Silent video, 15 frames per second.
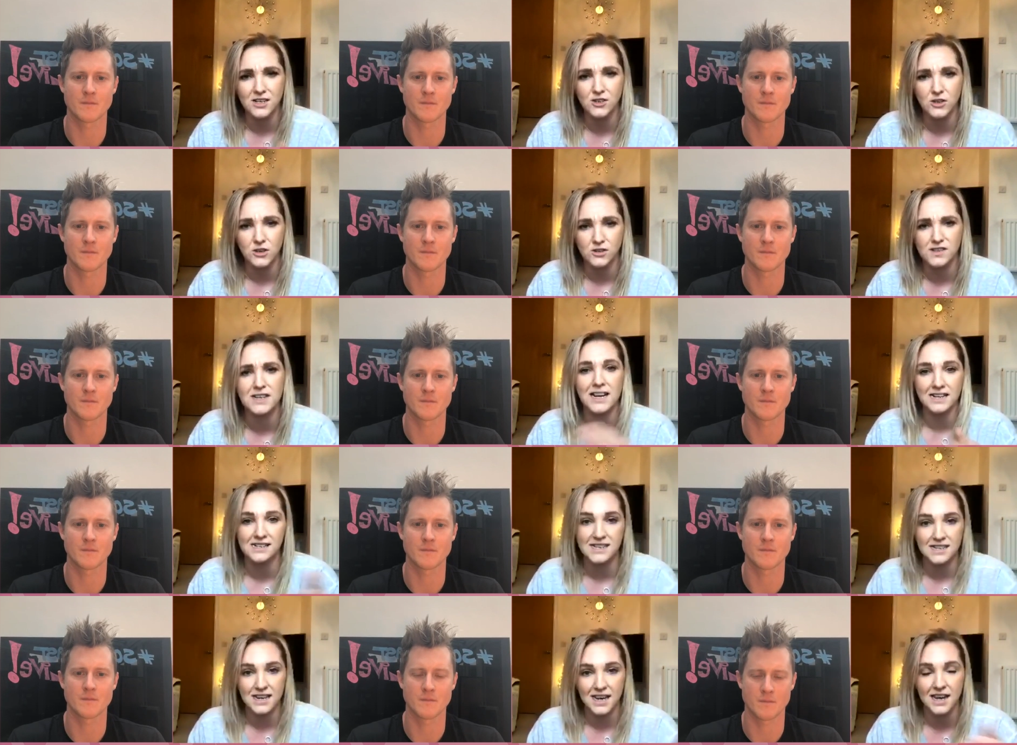Speaker 1: until I did
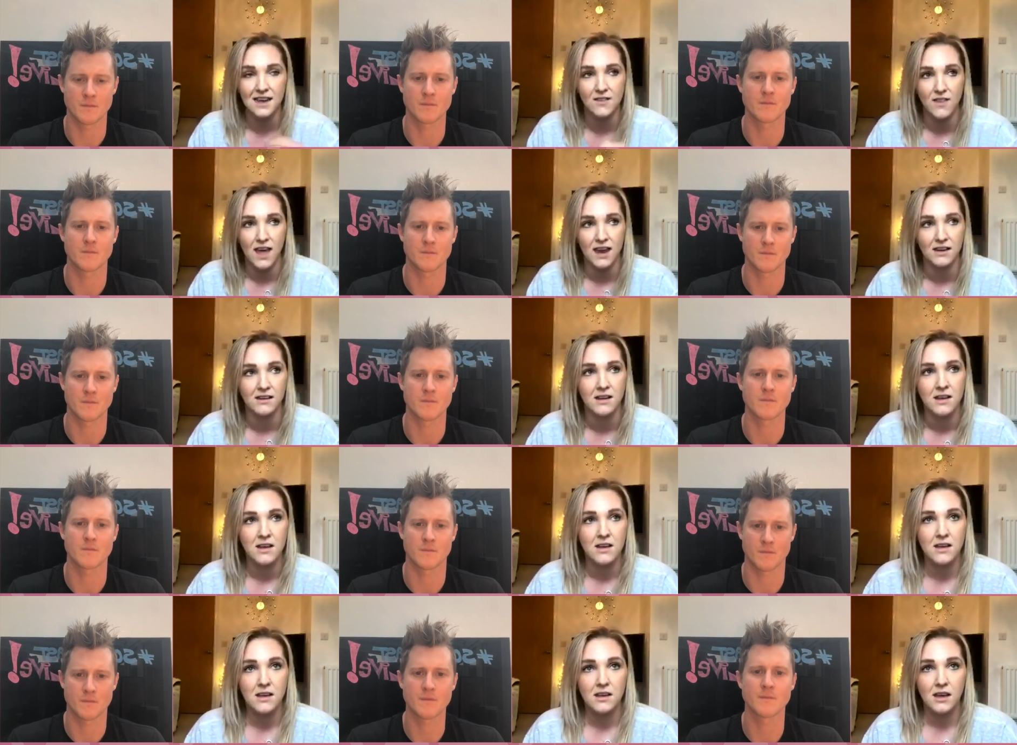it, and then
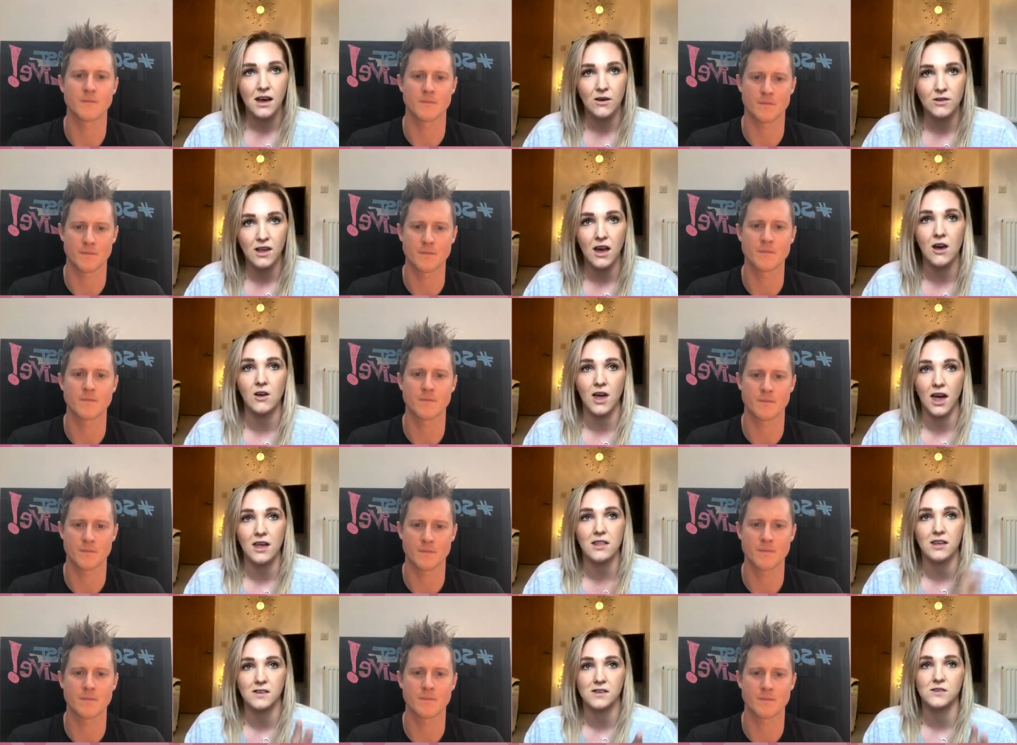I was like, okay,
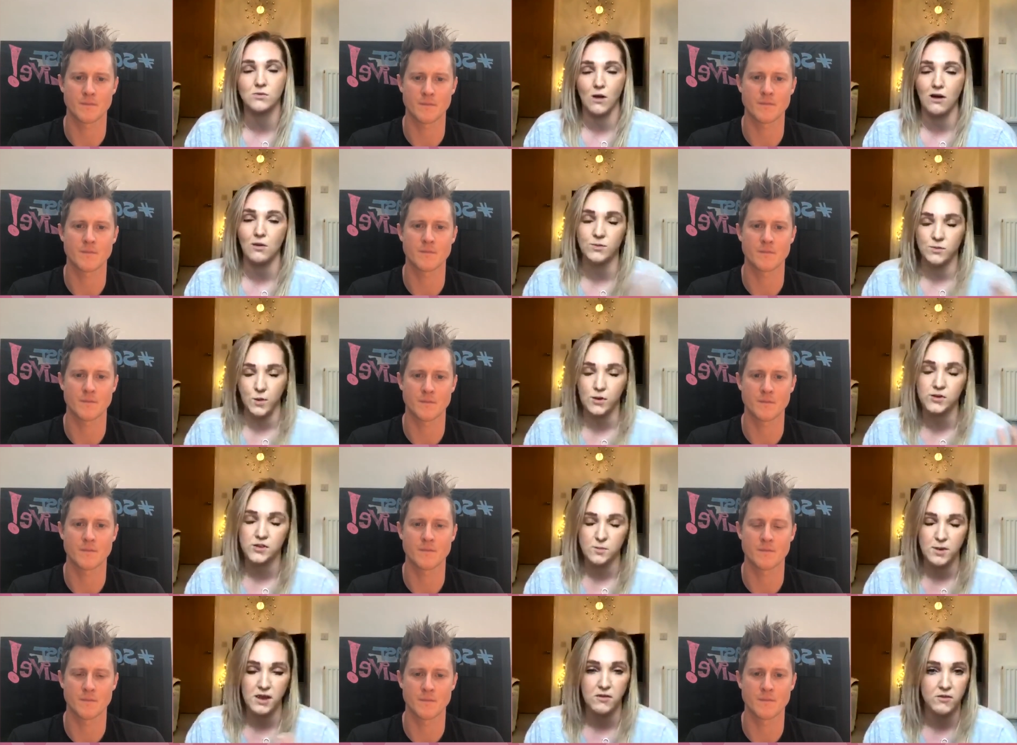this is where I'm supposed to
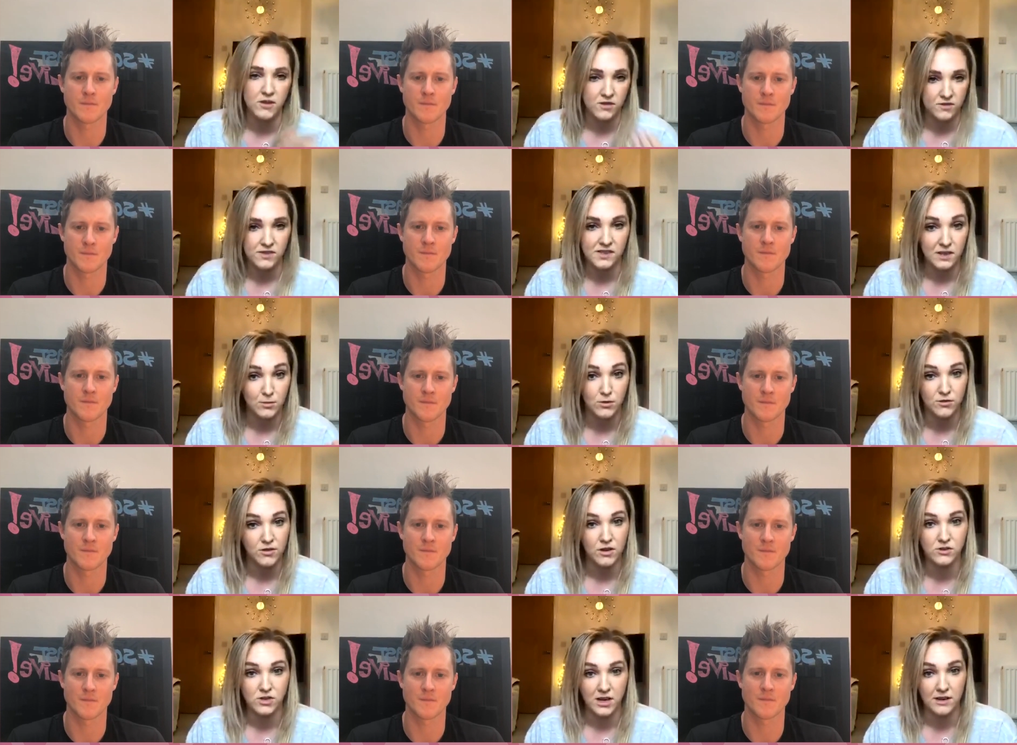be for the foreseeable
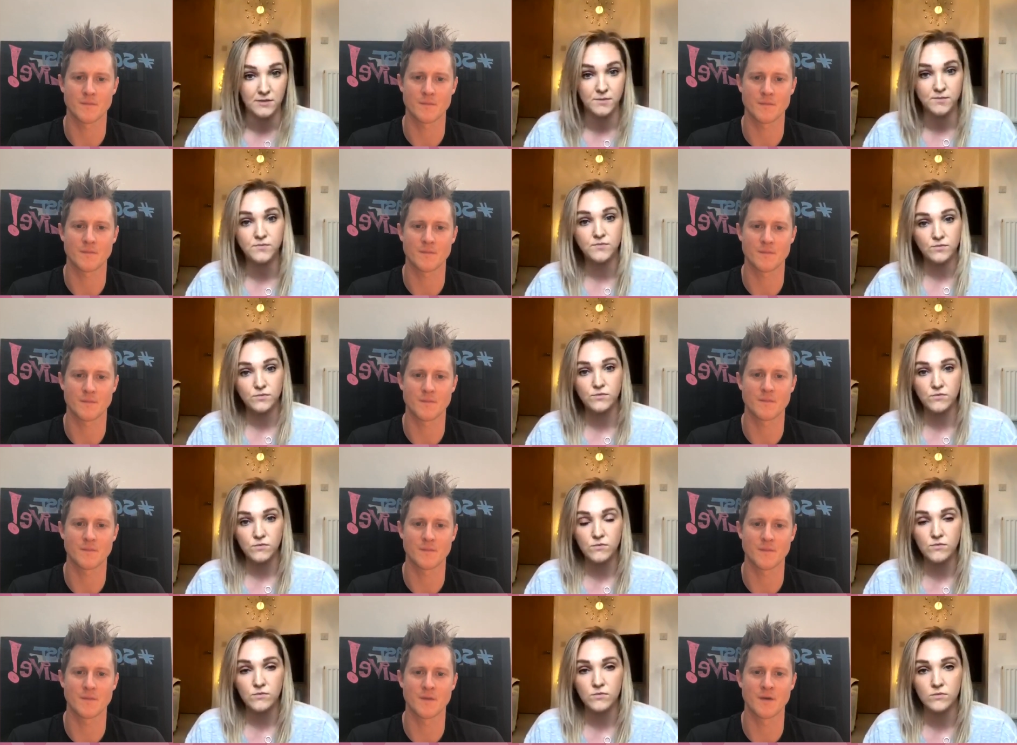future.
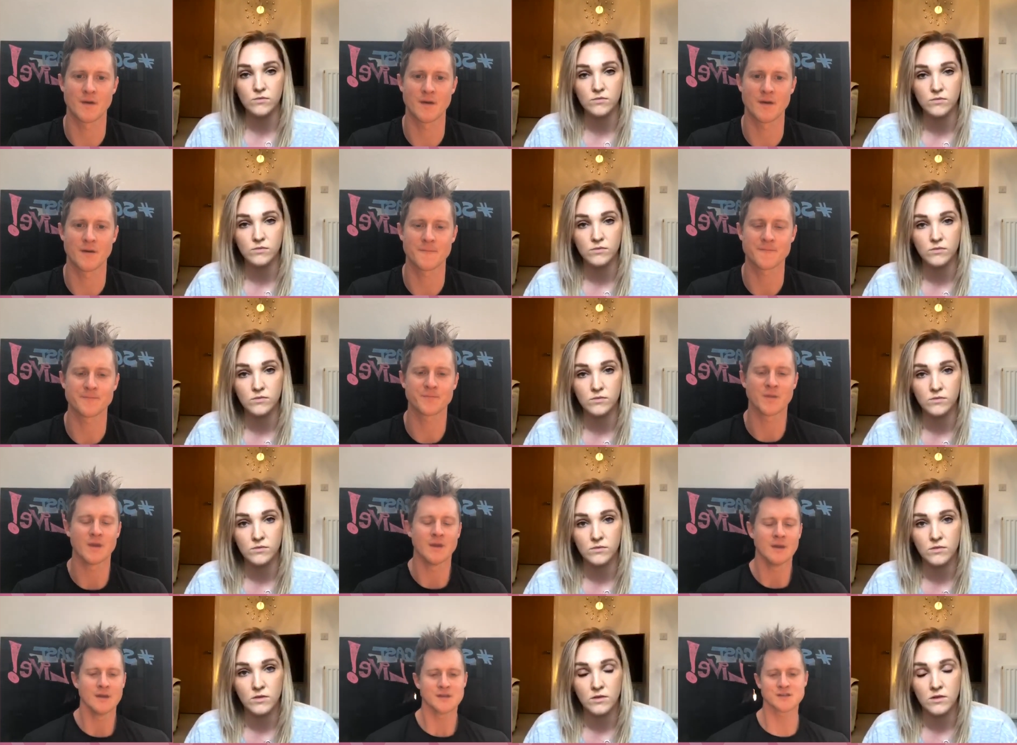
Speaker 2: Yeah.
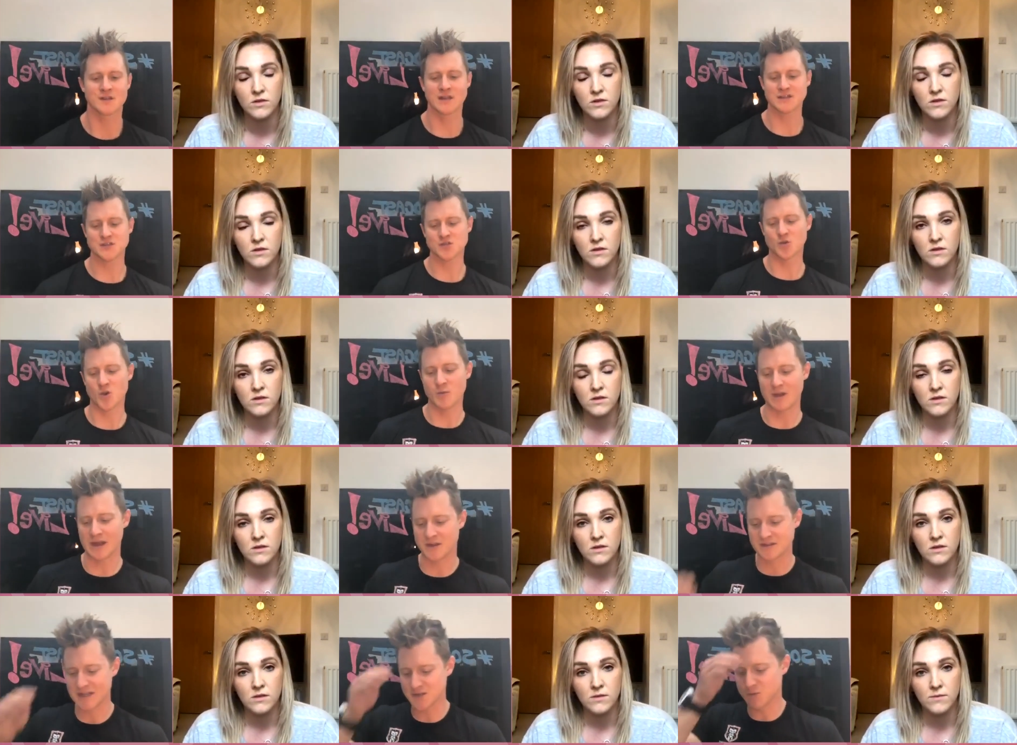So let's talk about that
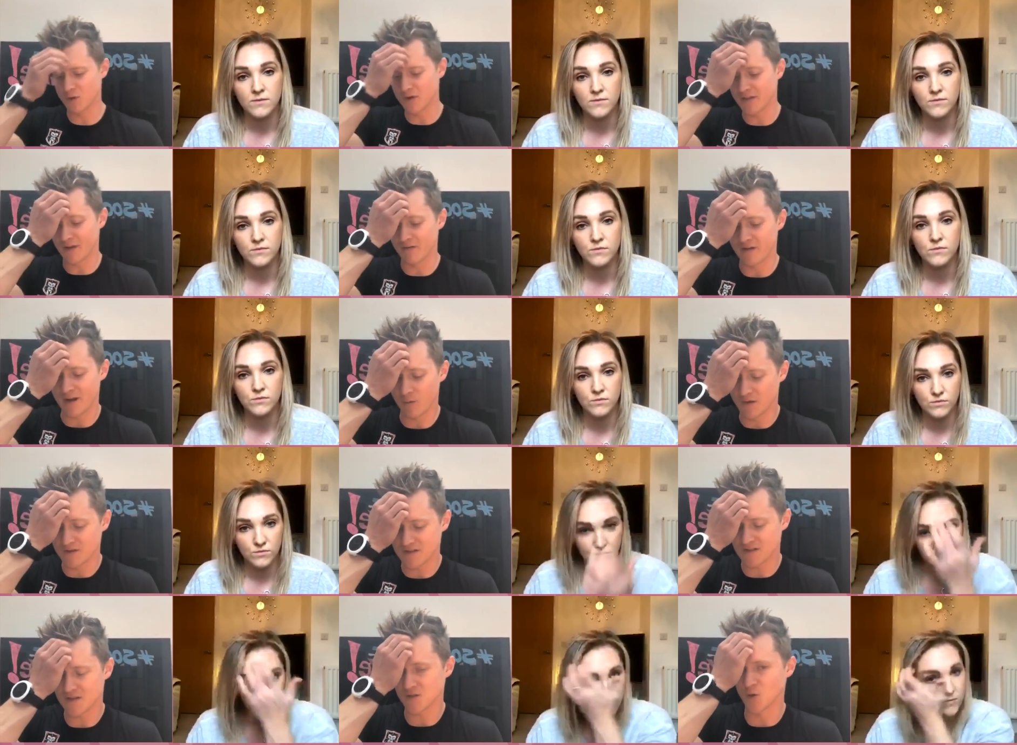because that's one thing I really wanted to
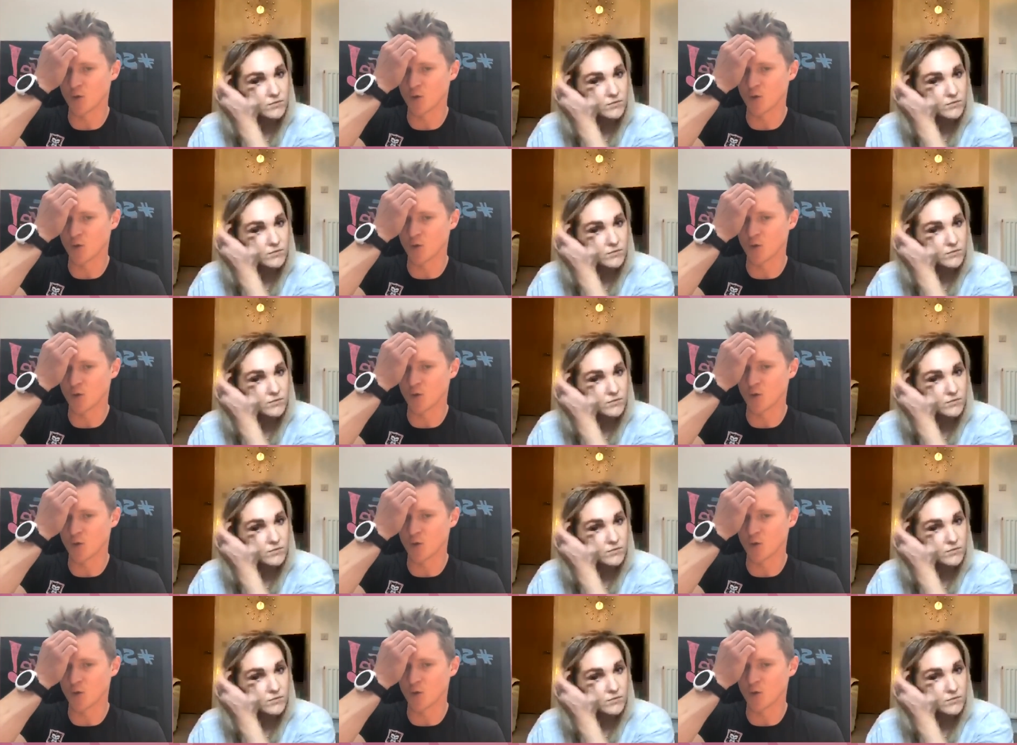sort of